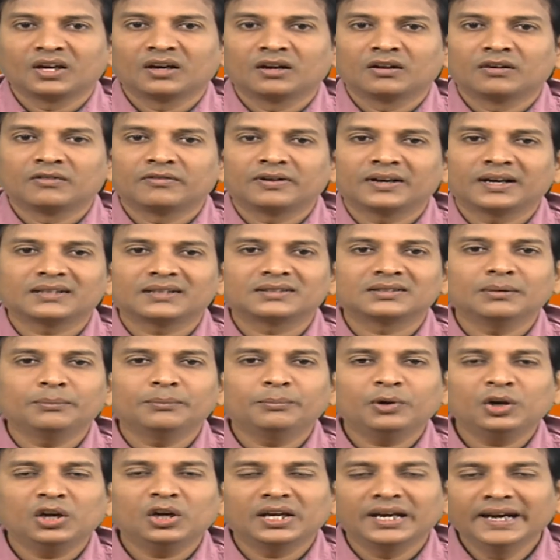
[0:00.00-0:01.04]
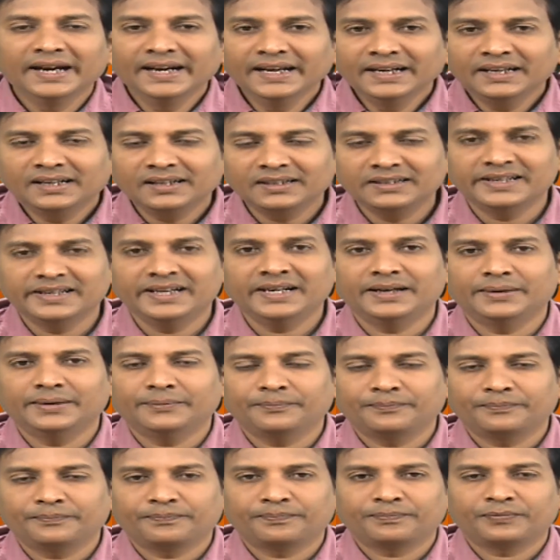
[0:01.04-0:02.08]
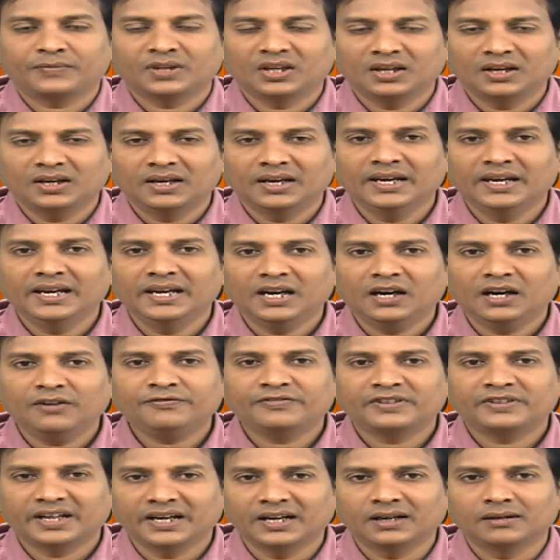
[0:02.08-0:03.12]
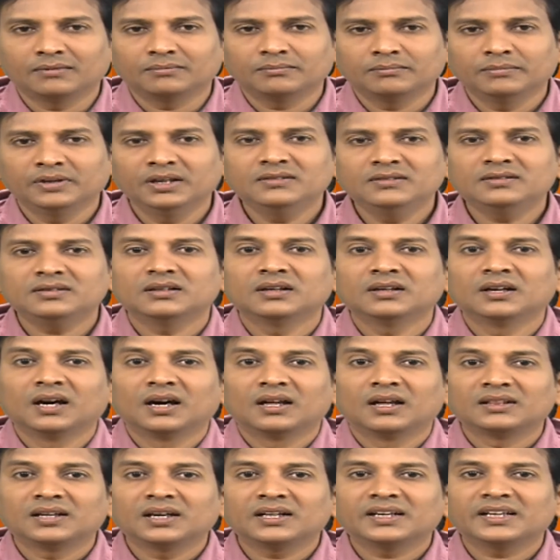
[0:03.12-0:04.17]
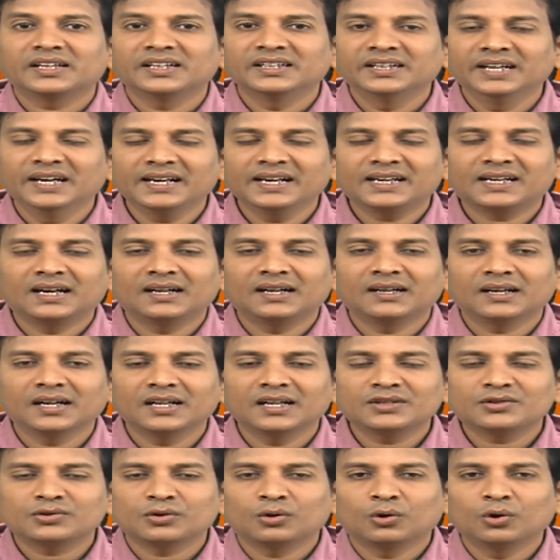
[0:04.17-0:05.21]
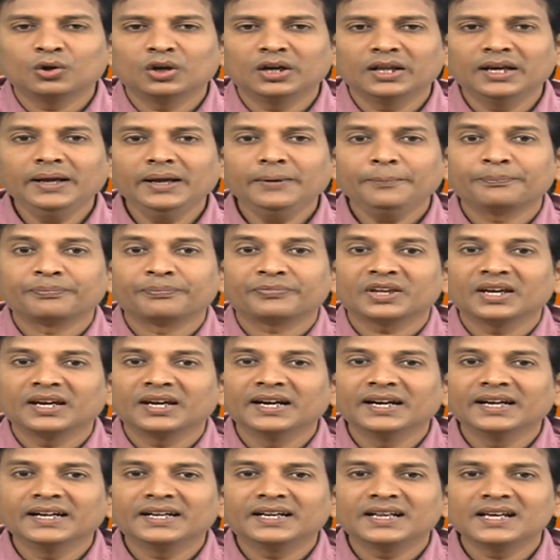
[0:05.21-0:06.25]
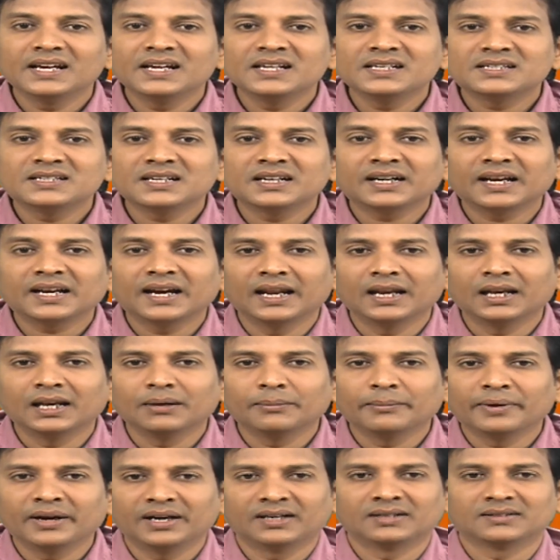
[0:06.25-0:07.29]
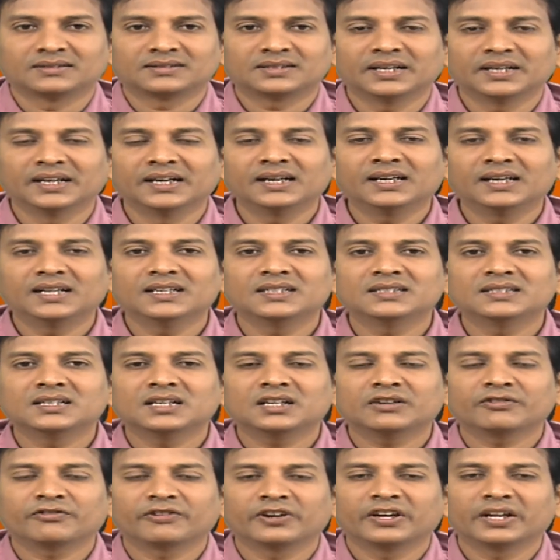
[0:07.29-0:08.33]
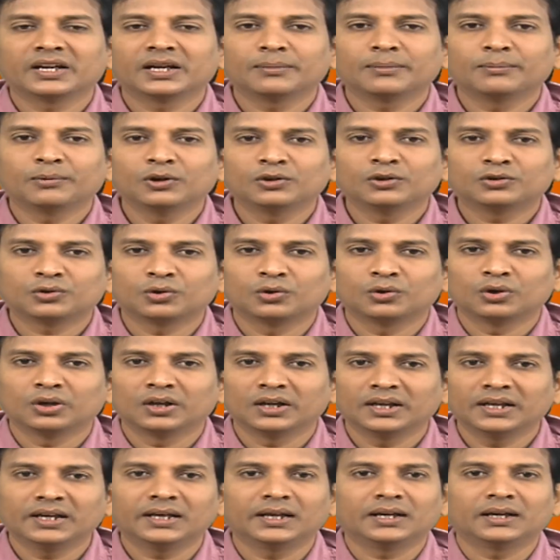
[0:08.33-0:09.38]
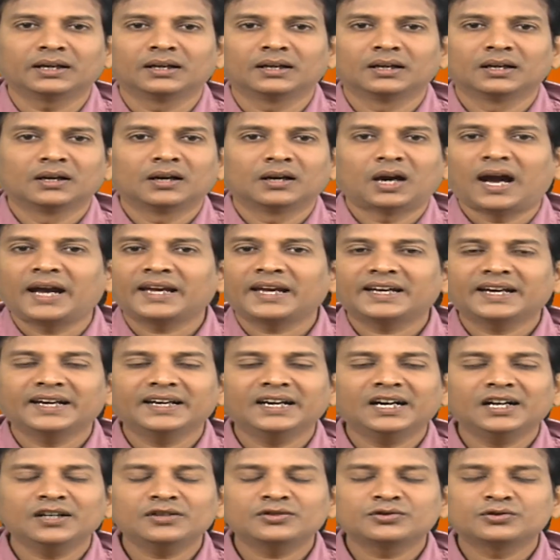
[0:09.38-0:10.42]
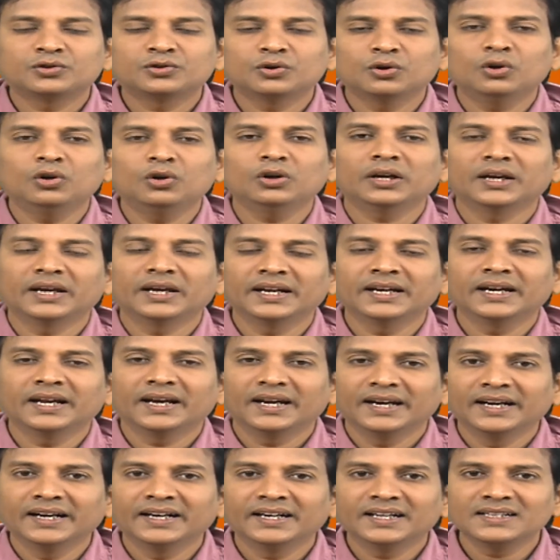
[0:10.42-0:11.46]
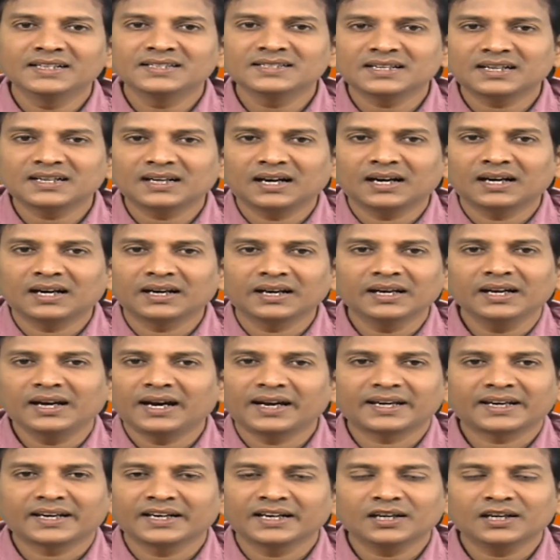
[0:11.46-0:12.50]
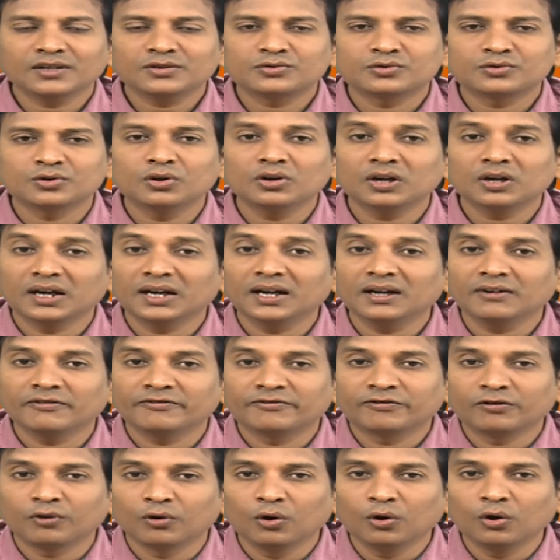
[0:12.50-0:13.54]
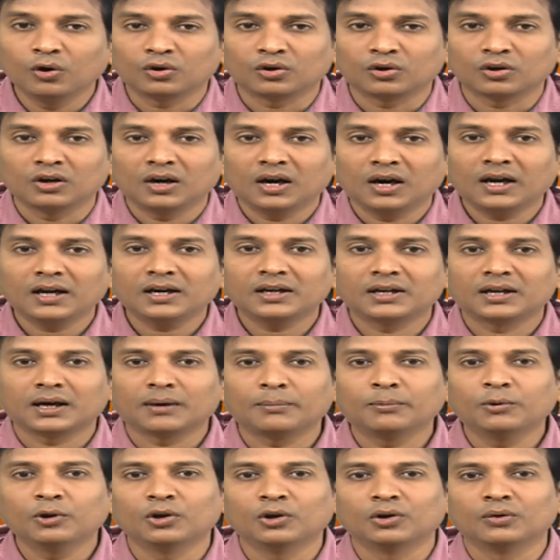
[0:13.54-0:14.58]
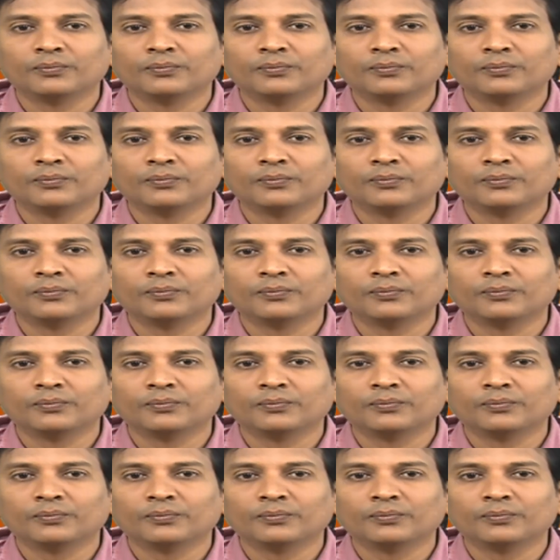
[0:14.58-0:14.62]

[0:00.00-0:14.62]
For example, int a of 10 means that a contains only integer elements, integer variables only. I cannot store in integer array, I cannot store an float or double,